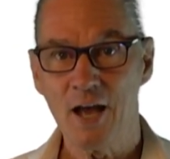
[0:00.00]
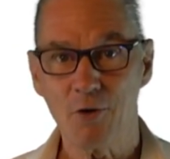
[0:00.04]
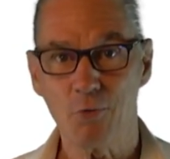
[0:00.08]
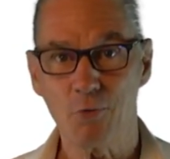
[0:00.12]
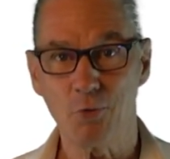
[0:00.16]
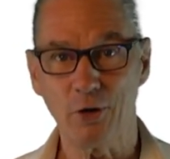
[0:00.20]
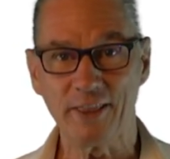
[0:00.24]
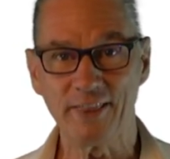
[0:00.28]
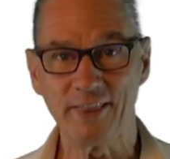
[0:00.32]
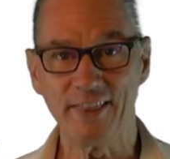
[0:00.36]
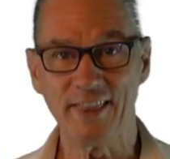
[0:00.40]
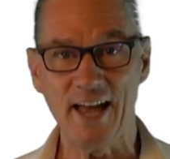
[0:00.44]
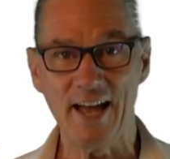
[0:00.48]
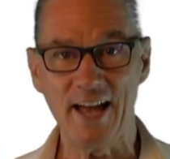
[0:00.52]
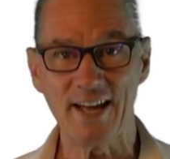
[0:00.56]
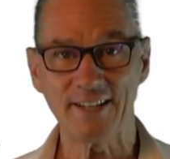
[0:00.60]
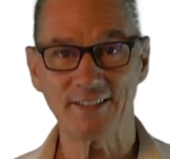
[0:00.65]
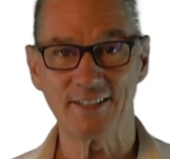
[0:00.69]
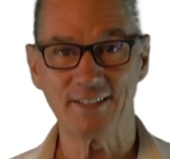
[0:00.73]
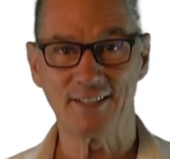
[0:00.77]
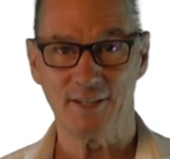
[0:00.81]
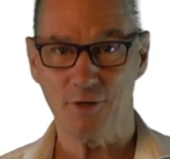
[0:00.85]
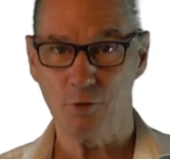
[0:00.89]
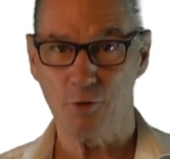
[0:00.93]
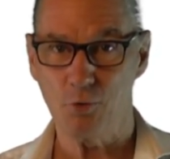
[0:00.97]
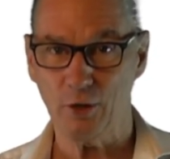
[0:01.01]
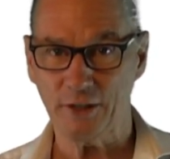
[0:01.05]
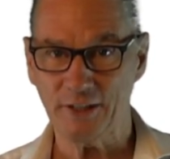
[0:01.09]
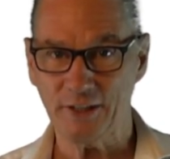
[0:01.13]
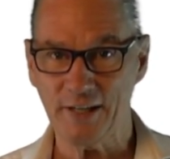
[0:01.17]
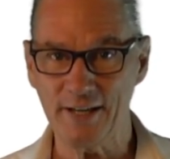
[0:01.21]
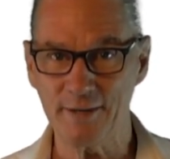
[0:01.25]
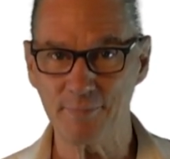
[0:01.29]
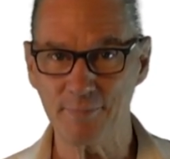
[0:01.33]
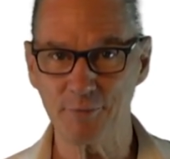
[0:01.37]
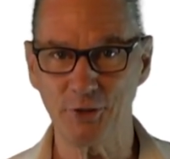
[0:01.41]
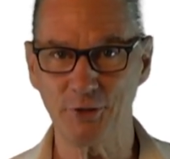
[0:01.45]
With that, what
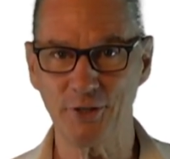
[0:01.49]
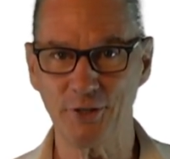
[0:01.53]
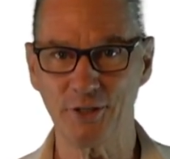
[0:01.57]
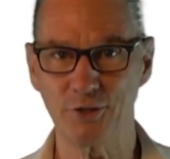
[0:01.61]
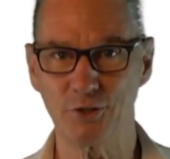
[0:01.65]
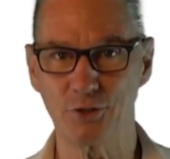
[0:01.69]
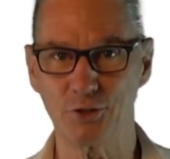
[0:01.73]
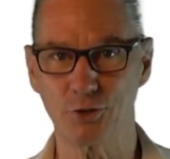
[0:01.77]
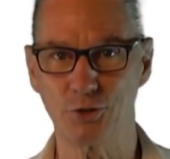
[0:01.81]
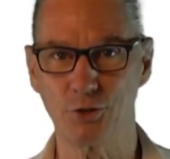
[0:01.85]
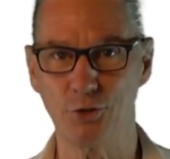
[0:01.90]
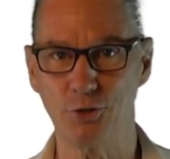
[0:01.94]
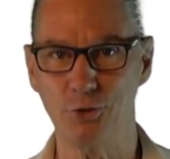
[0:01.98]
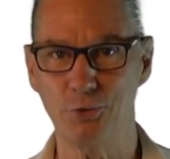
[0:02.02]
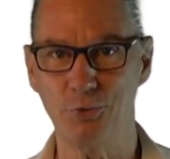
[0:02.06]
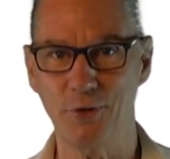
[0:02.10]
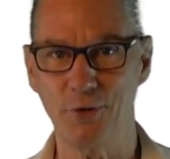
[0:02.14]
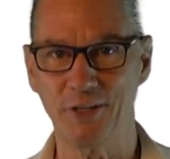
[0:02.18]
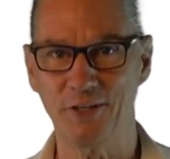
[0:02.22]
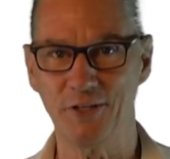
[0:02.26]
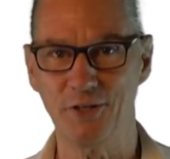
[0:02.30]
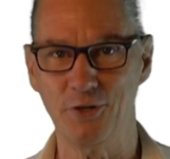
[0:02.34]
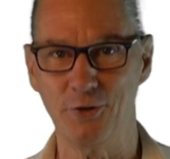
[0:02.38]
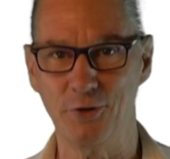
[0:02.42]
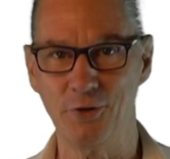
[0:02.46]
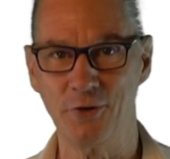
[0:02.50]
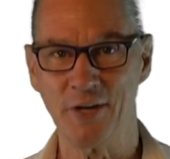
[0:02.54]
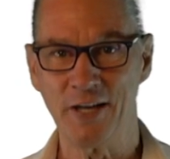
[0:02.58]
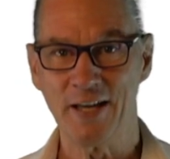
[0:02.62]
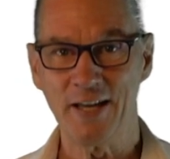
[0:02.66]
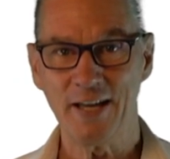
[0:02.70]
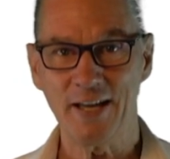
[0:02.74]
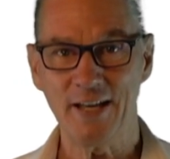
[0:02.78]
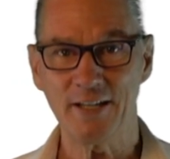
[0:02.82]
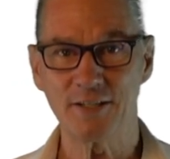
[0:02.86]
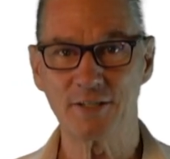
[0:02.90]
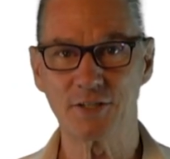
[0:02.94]
I'm going to do with you
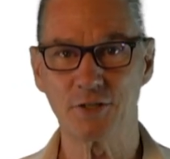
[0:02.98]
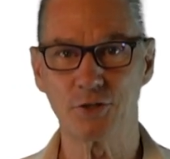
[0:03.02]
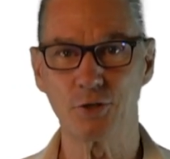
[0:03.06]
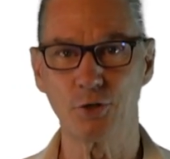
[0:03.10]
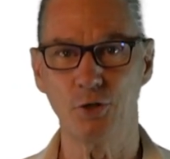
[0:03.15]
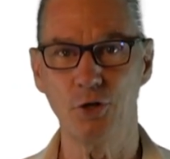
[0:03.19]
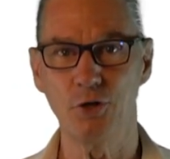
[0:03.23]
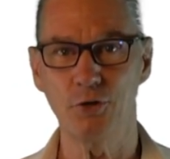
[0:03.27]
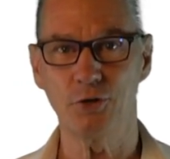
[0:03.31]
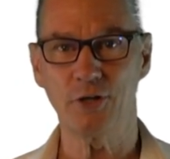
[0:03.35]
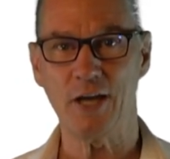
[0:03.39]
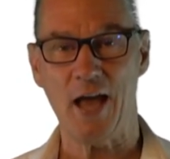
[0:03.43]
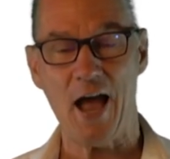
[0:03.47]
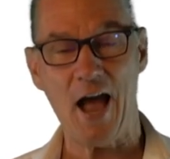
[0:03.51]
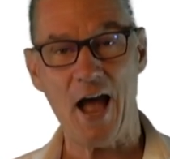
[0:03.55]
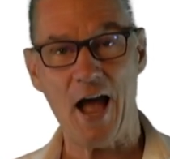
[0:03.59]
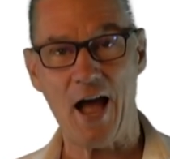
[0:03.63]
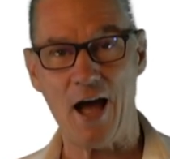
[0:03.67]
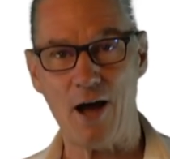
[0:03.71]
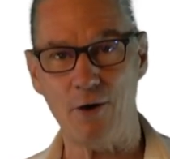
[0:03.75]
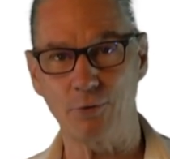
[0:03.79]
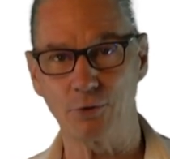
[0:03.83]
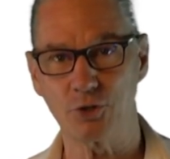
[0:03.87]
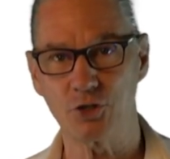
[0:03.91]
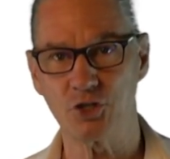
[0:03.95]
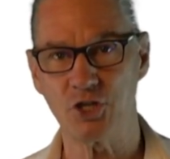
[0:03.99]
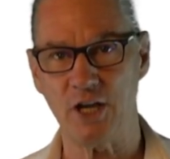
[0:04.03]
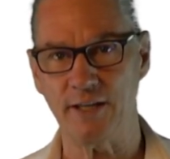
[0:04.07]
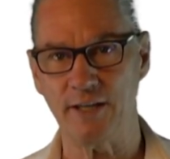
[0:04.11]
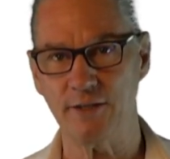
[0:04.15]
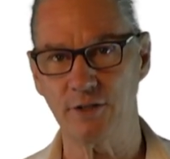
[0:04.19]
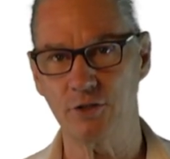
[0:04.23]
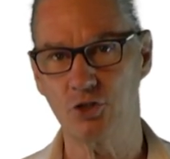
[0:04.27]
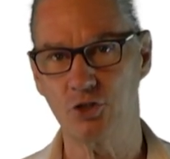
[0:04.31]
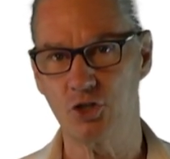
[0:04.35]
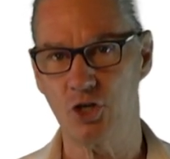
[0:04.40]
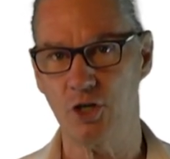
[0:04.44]
is to look how
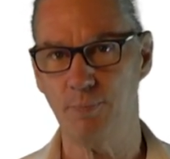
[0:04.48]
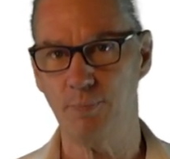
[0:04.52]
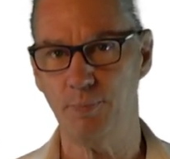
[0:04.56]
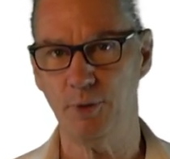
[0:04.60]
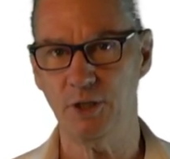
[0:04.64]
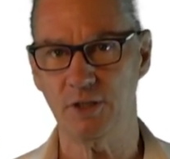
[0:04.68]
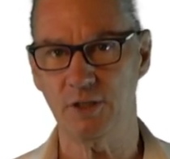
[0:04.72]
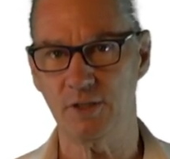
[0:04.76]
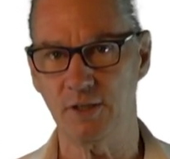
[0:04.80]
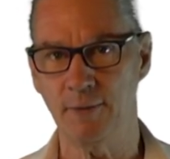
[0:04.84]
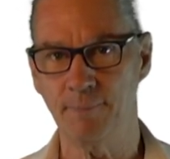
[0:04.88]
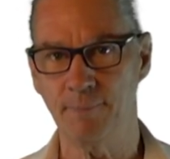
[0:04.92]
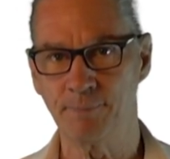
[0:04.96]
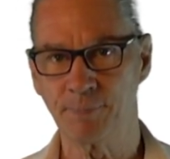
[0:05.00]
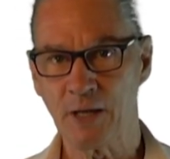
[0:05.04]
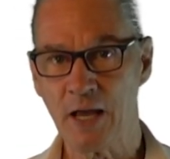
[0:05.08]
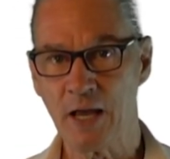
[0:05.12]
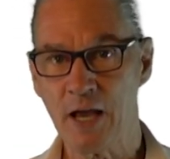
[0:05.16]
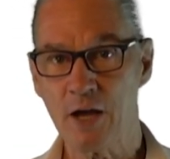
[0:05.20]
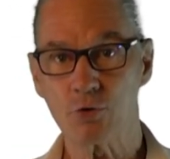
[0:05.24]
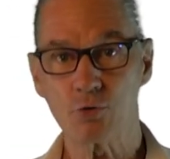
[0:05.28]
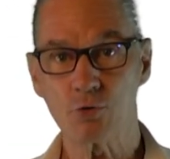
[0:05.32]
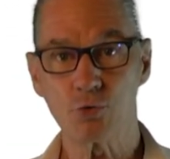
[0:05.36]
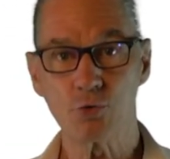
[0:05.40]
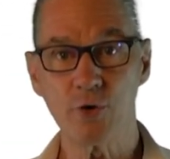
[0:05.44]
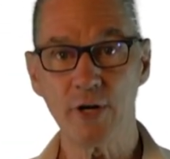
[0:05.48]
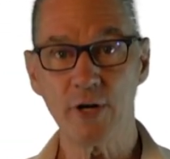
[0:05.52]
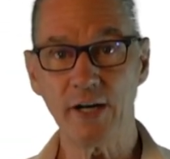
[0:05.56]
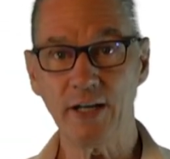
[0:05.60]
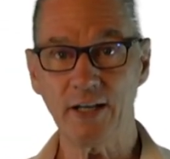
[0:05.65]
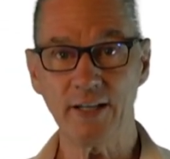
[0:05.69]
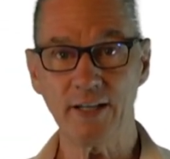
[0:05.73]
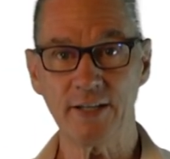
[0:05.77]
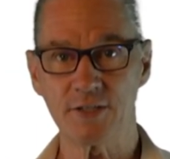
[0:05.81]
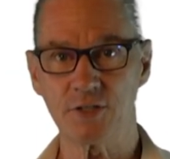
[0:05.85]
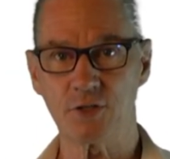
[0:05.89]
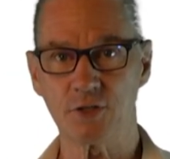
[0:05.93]
ChatGPT
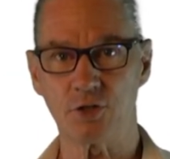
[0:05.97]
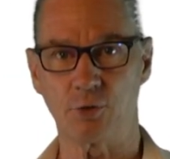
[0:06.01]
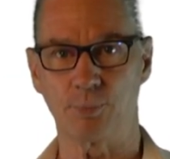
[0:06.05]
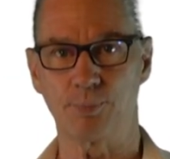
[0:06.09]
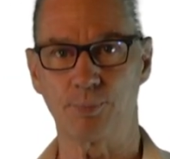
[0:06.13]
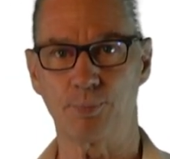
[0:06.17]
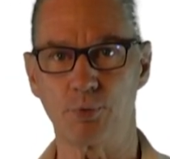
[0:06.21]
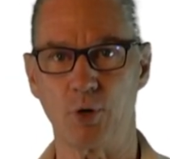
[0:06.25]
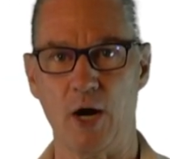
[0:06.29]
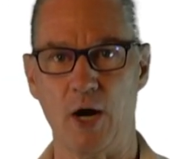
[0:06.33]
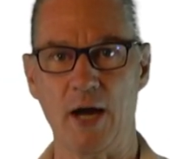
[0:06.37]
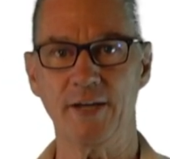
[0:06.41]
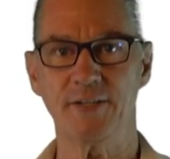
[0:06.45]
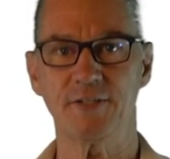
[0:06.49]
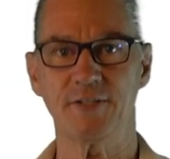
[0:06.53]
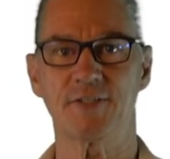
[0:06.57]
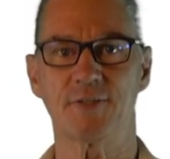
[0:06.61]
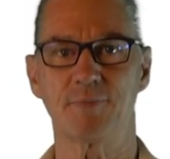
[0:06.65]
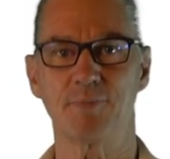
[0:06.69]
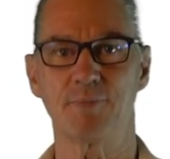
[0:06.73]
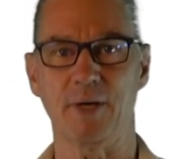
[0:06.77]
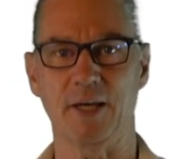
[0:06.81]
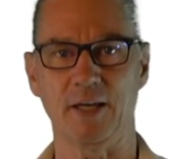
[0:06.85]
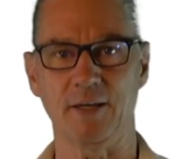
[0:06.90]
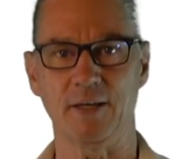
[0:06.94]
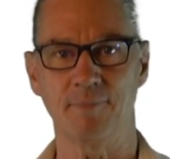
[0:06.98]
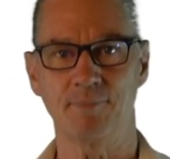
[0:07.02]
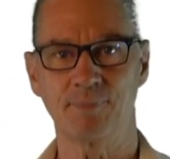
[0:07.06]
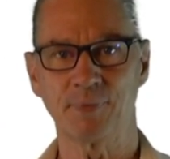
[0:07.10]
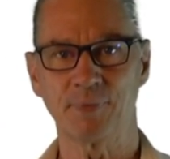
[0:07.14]
really surprised me